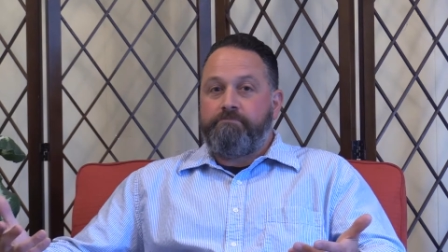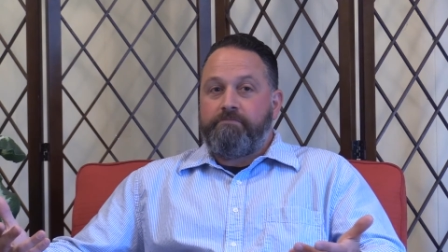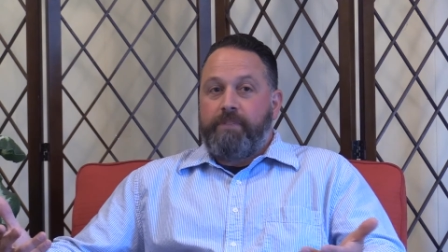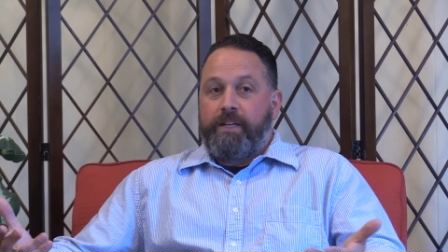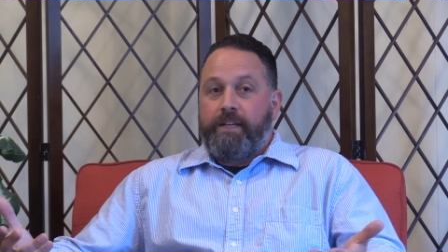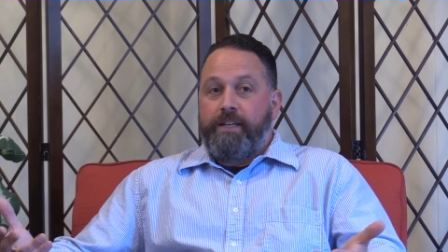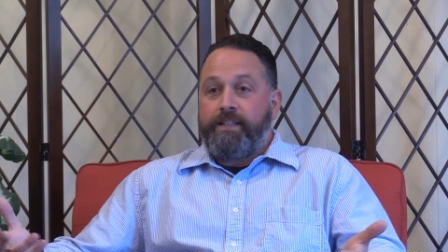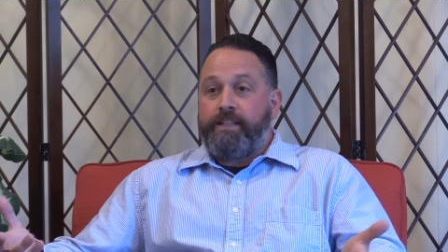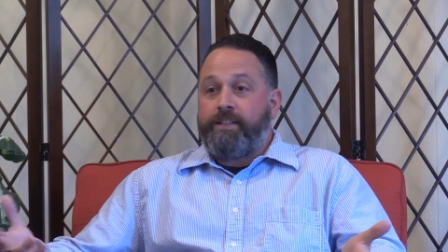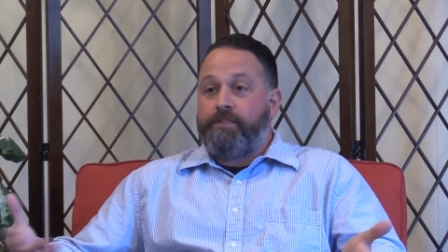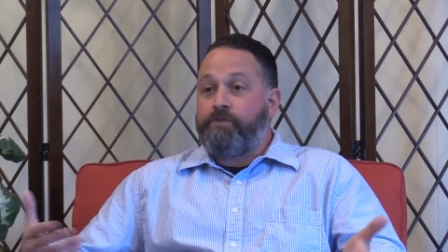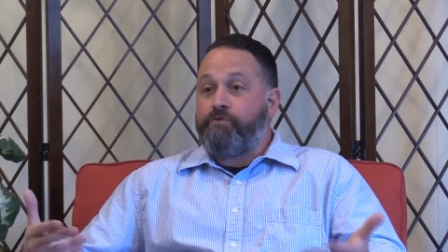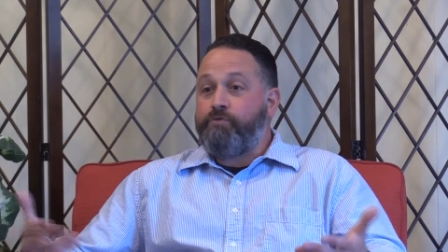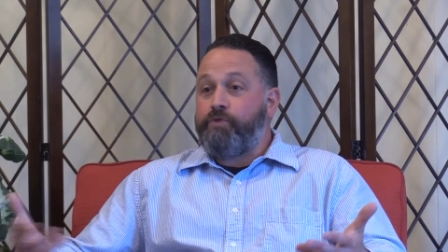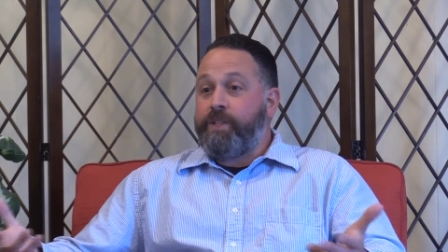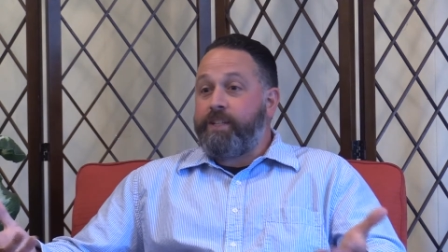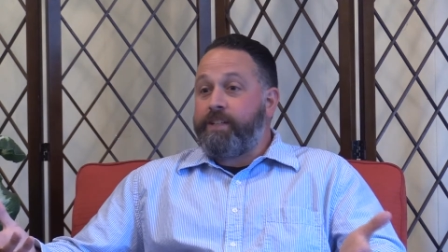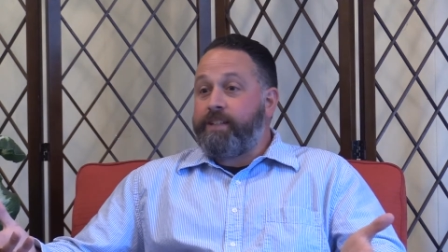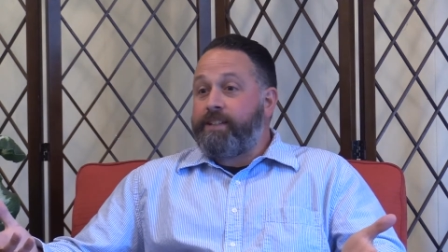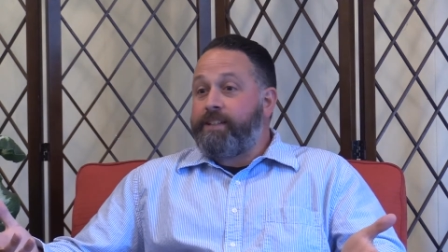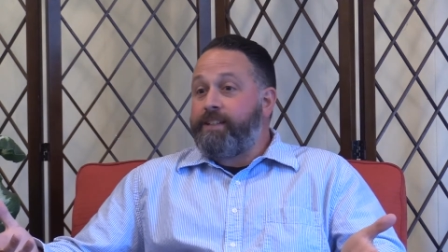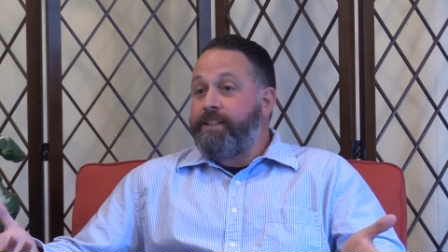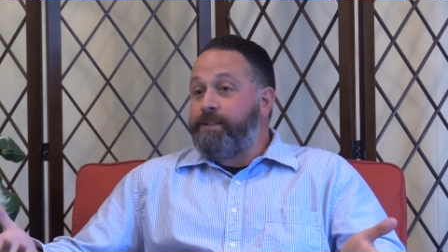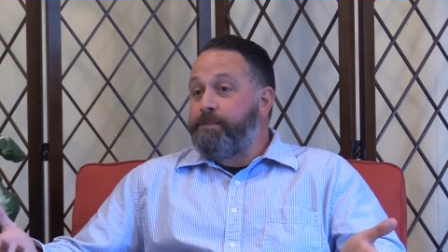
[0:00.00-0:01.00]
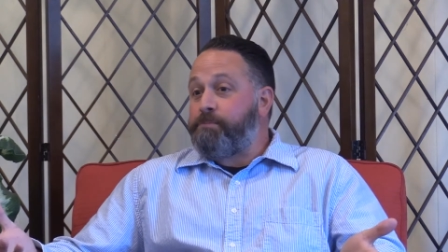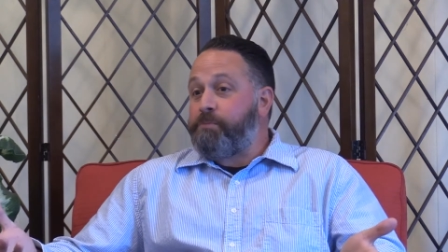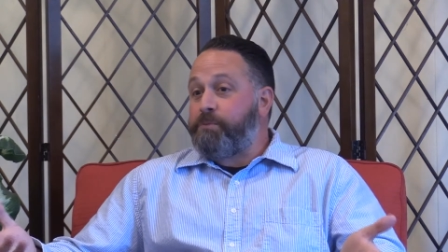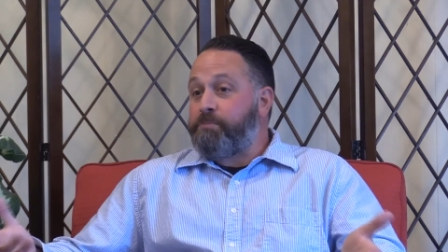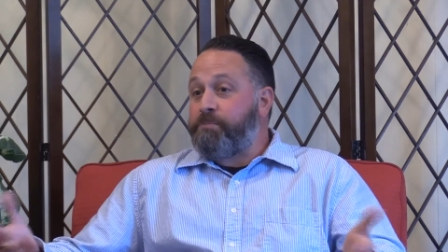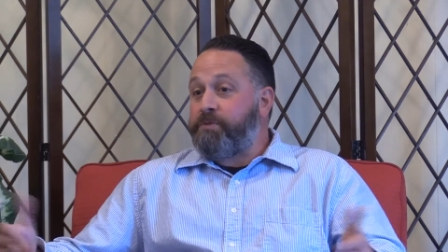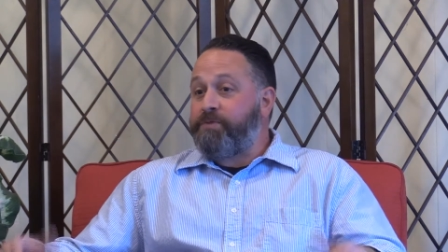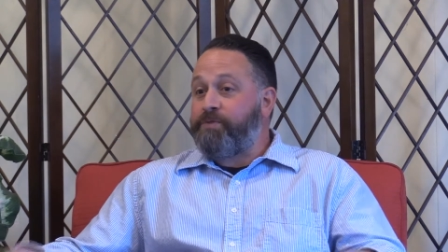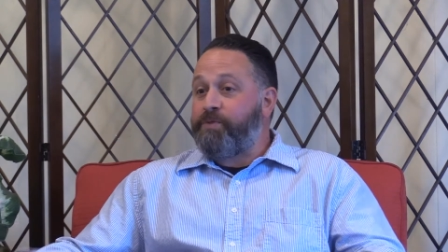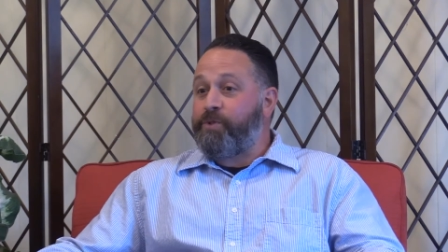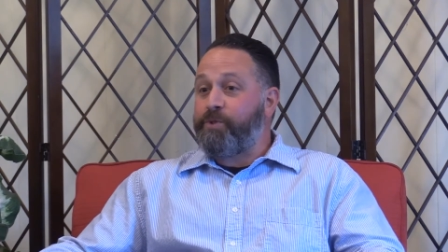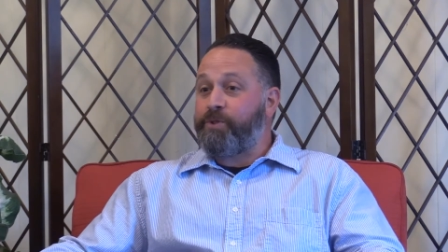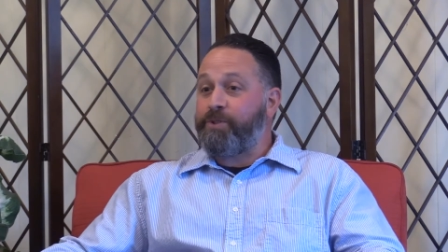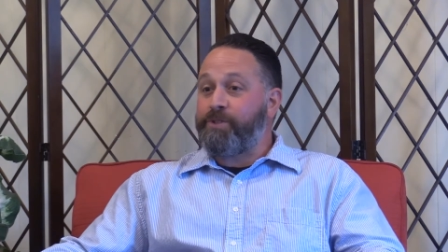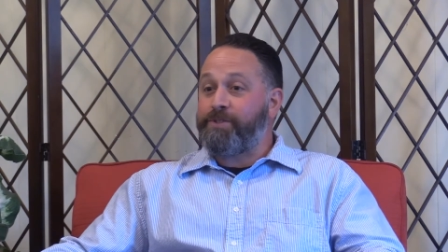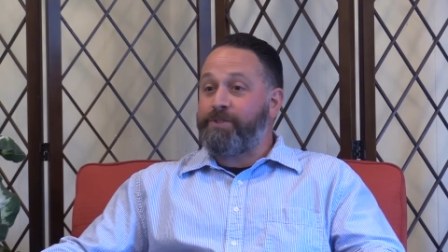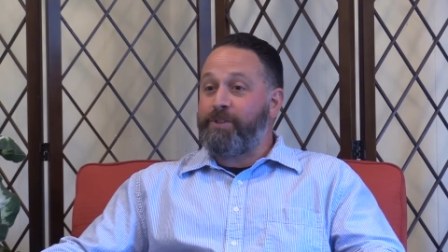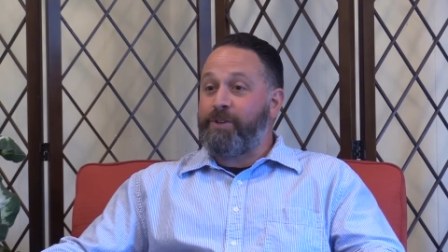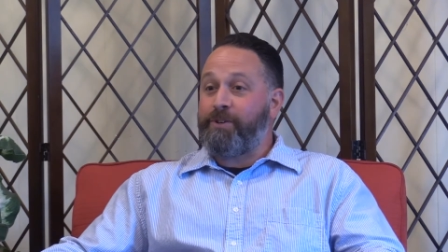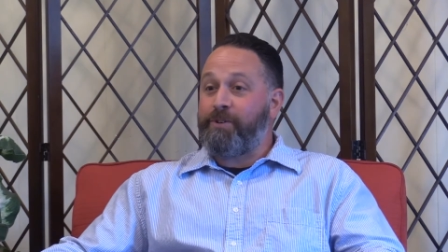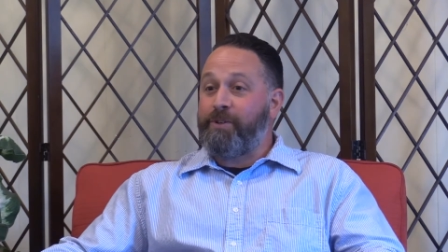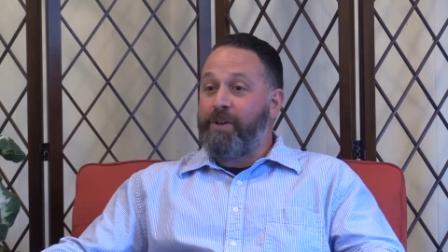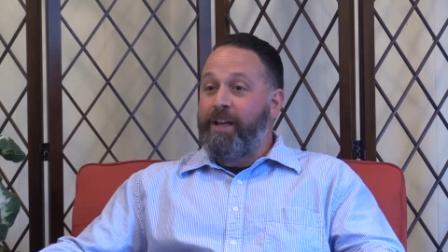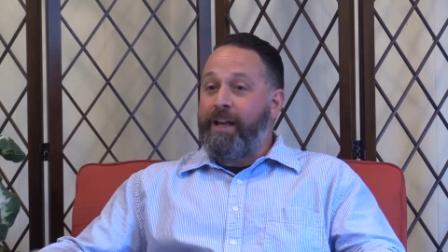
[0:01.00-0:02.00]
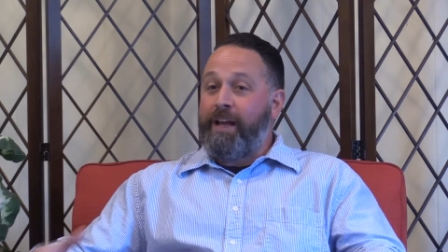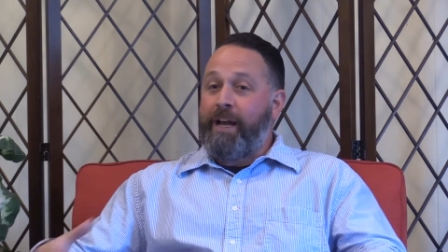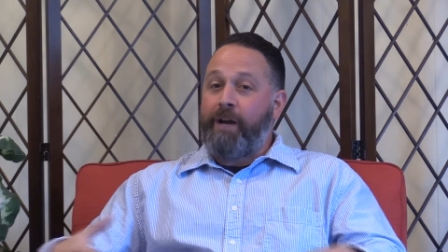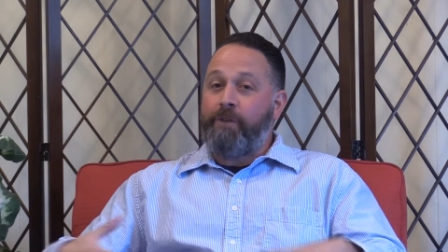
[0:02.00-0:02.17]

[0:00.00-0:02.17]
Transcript: had never written a kid's book before, so